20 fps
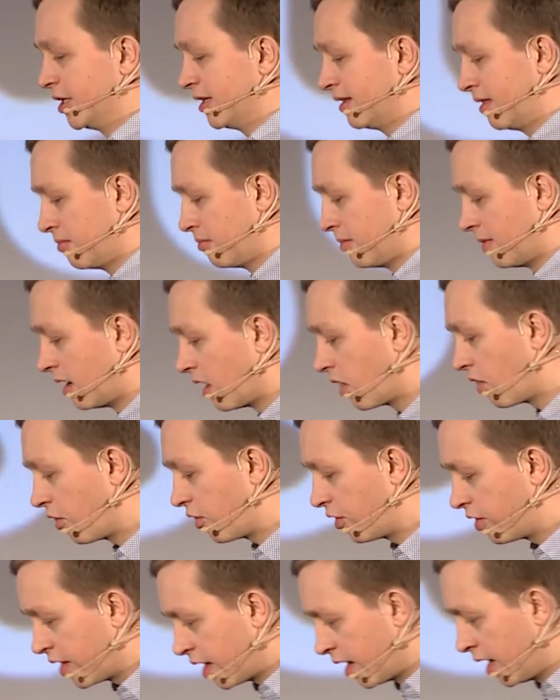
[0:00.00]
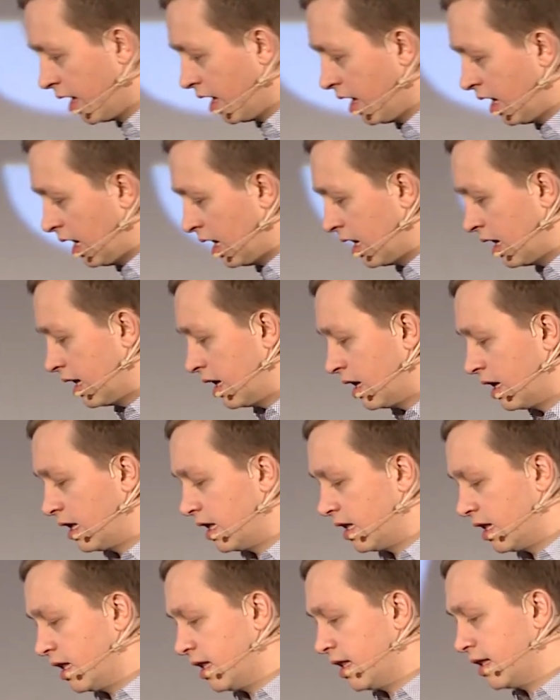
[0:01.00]
than a month
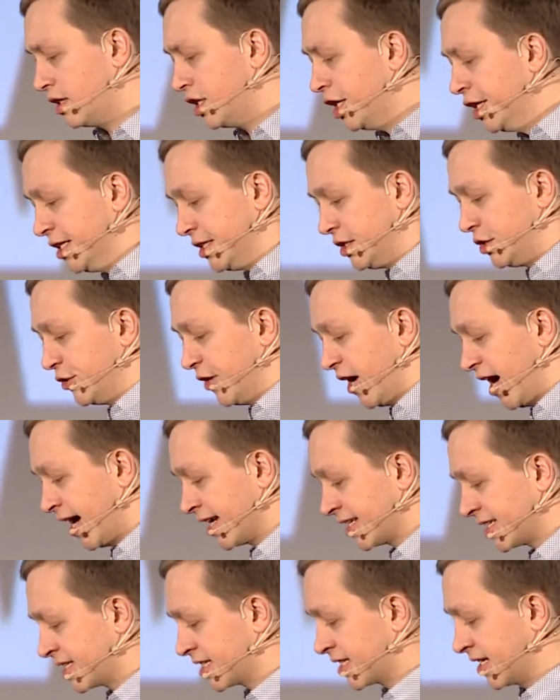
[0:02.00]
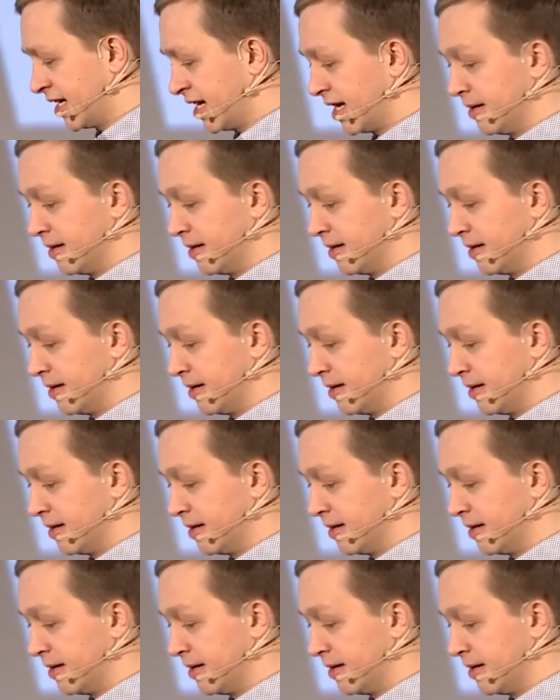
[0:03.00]
need to ask